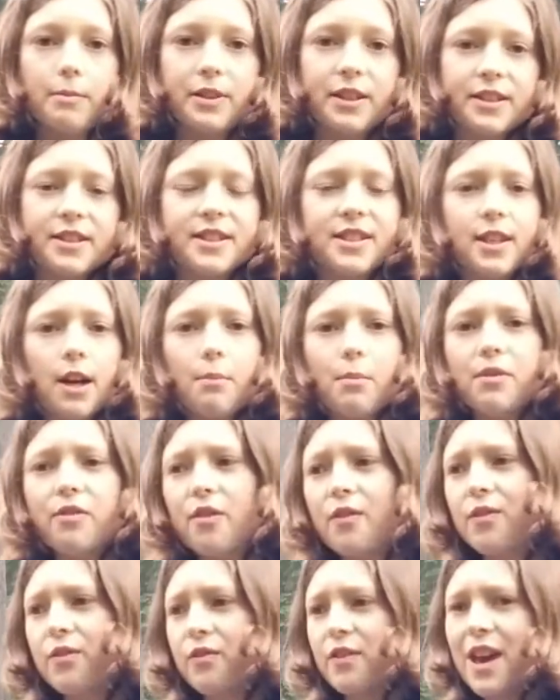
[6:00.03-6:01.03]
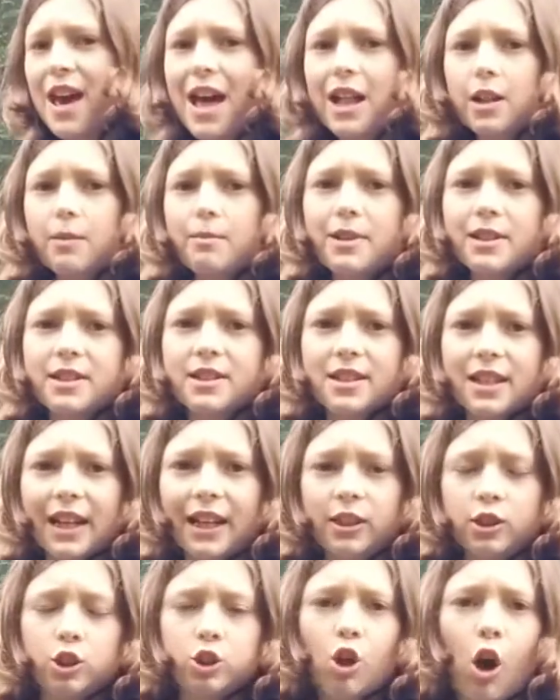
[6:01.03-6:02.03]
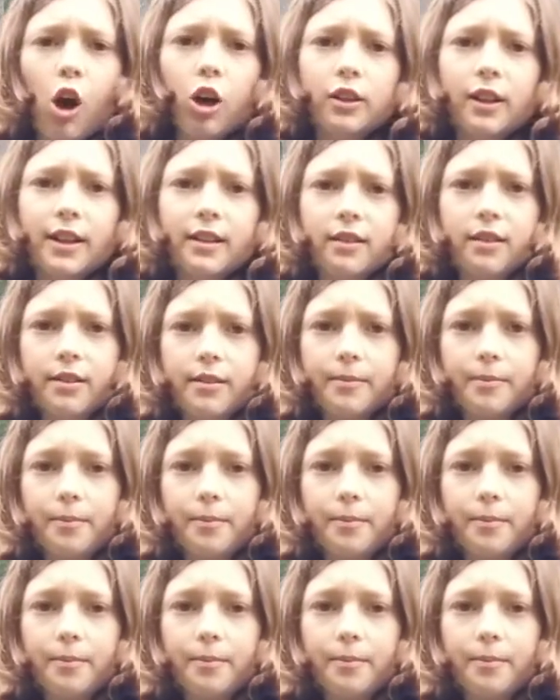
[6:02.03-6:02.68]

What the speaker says: because some of the elements in chocolate